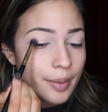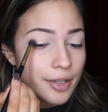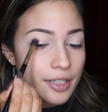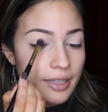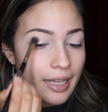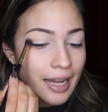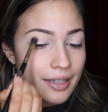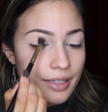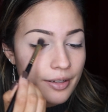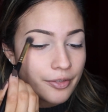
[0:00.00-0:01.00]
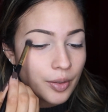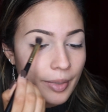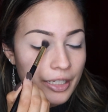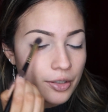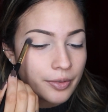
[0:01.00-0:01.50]
I'm using that for
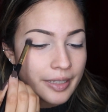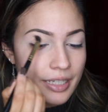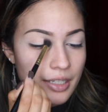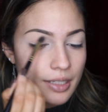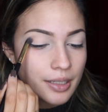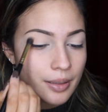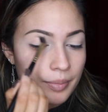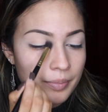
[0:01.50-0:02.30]
my crease.